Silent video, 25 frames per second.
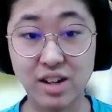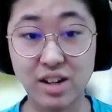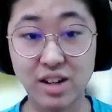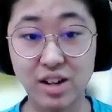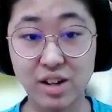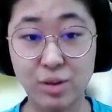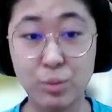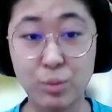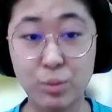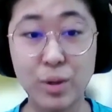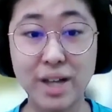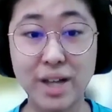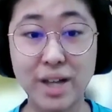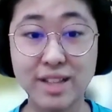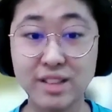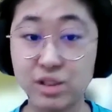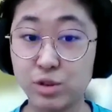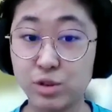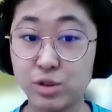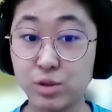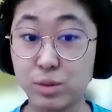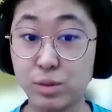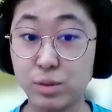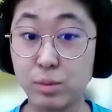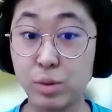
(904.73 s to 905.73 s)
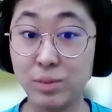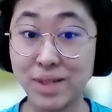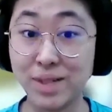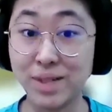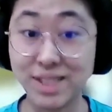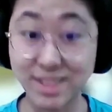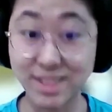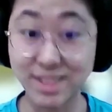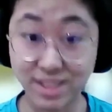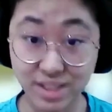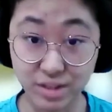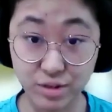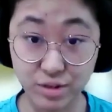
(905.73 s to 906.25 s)
are when the total
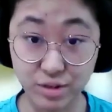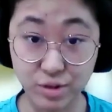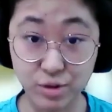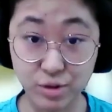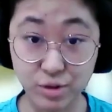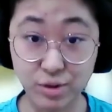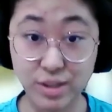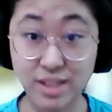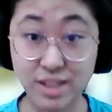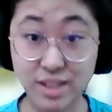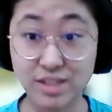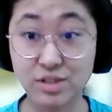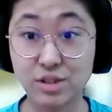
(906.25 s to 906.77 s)
moment is 0,